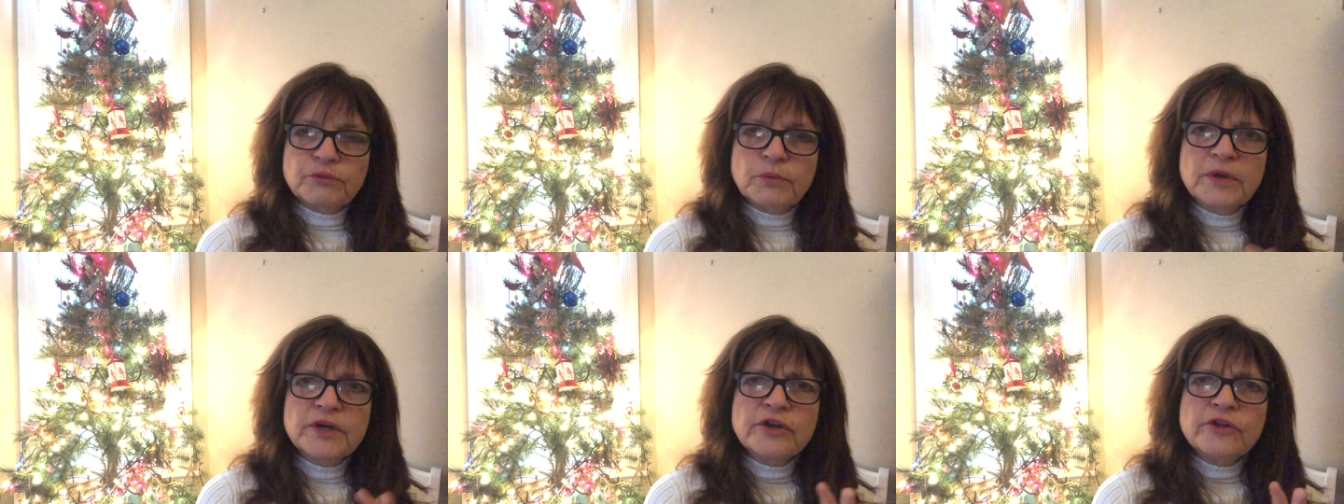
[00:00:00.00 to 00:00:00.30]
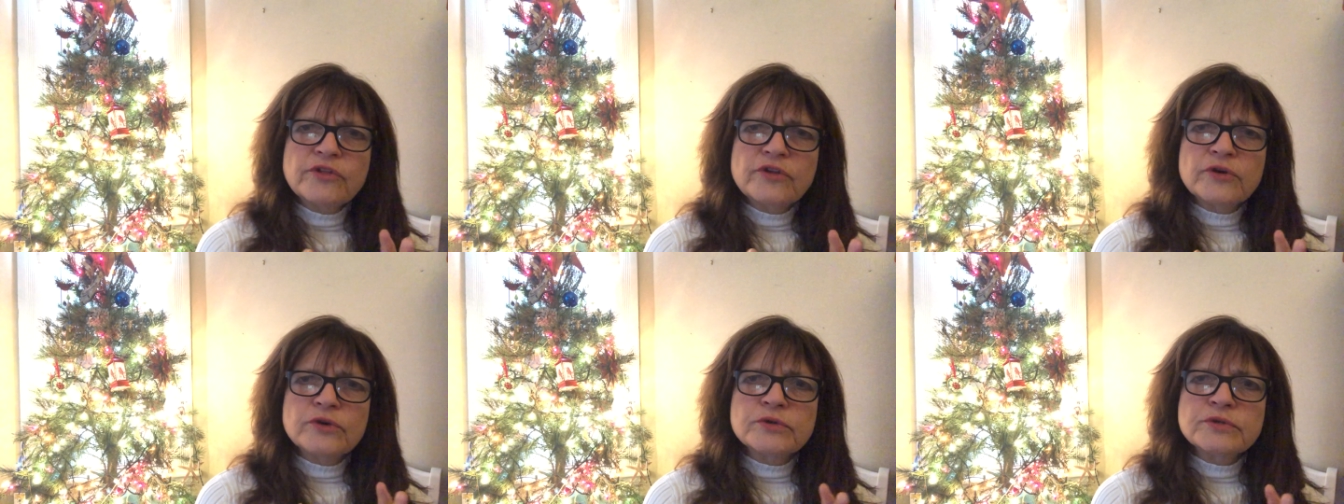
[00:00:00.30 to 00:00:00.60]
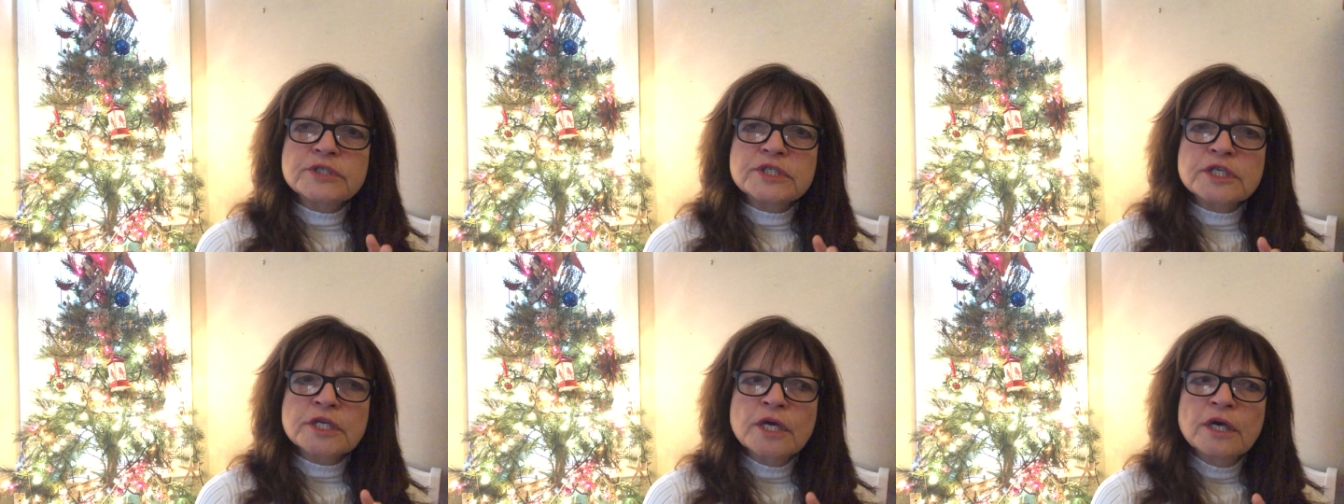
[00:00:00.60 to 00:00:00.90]
What are
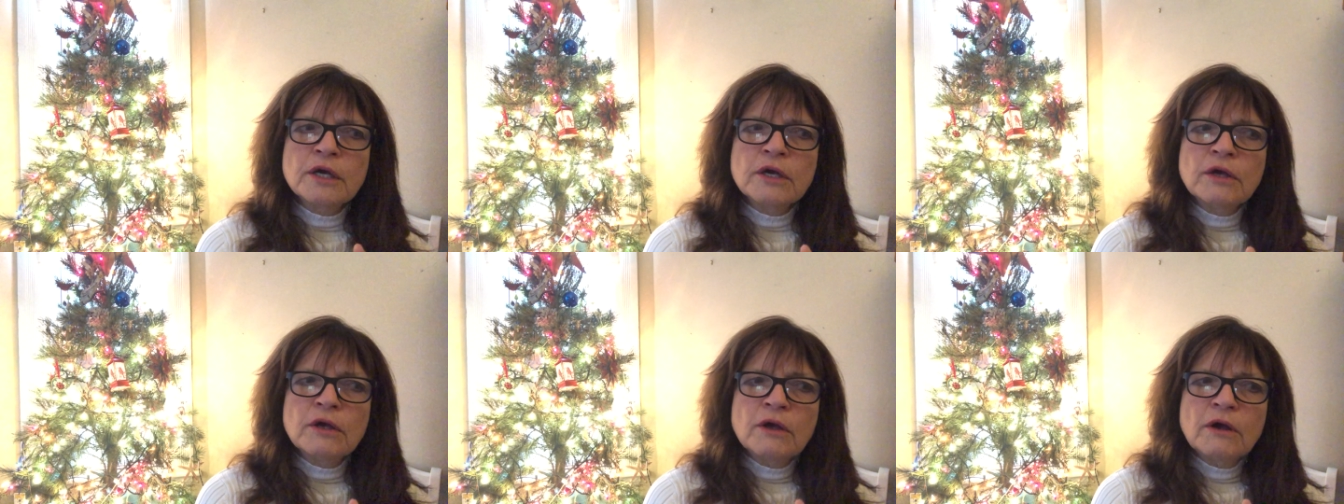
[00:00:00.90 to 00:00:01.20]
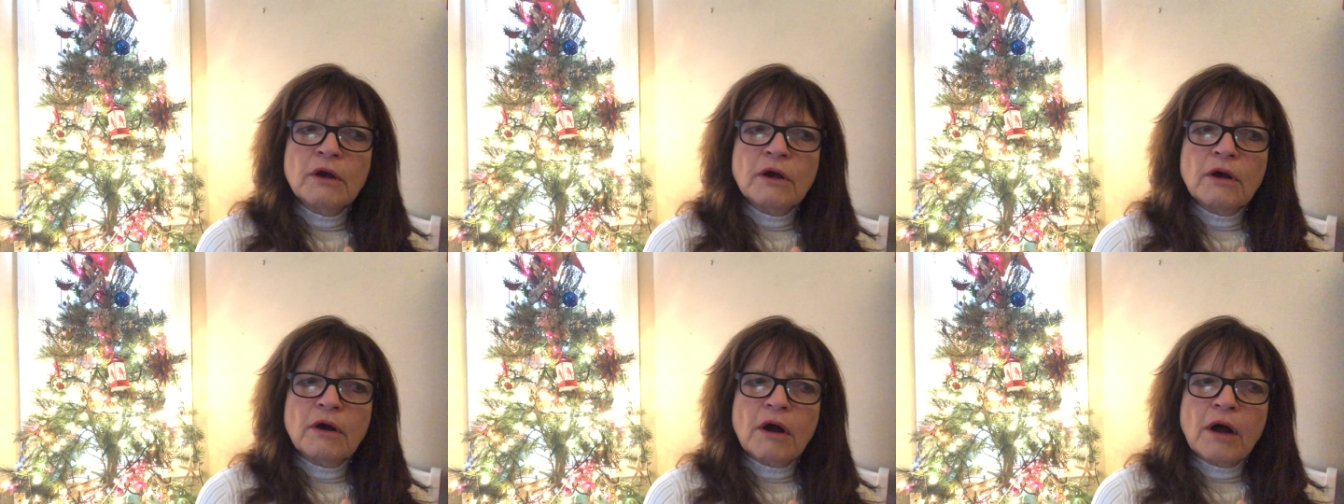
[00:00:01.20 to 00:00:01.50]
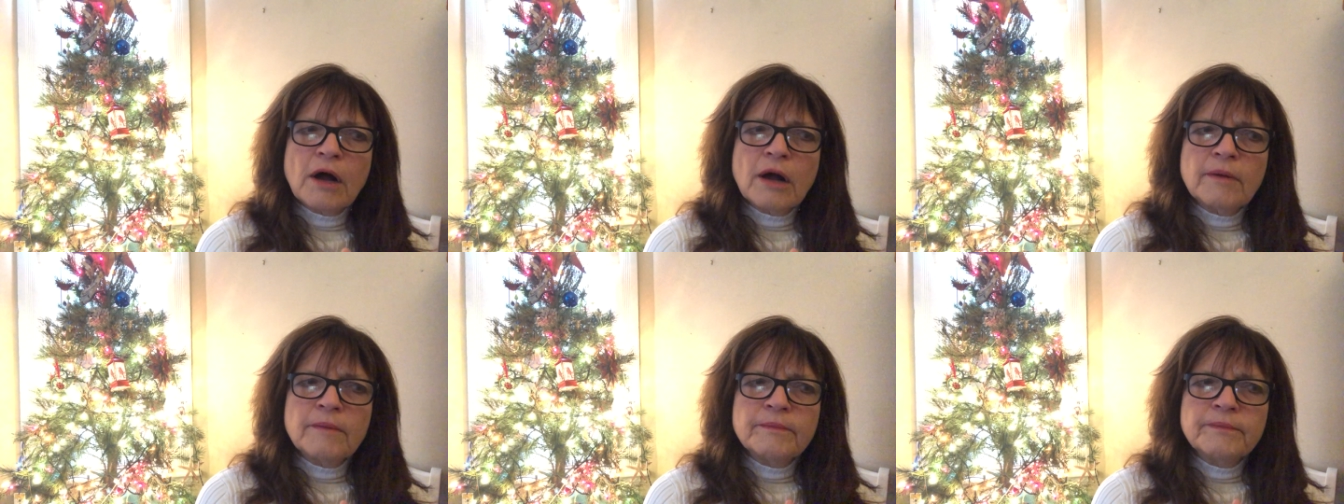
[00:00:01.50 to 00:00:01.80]
those
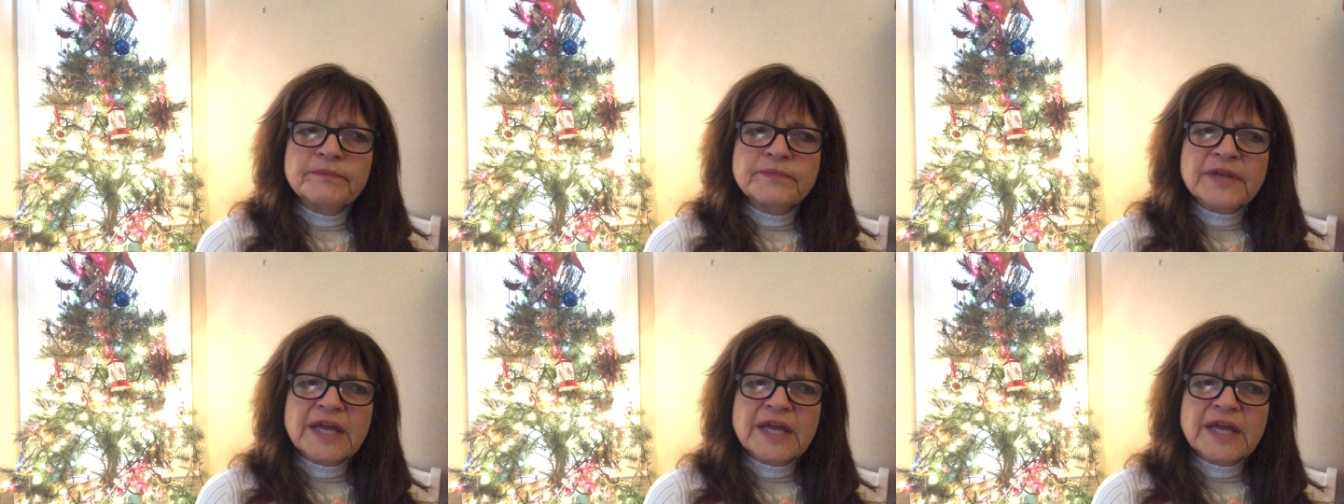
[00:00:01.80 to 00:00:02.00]
um,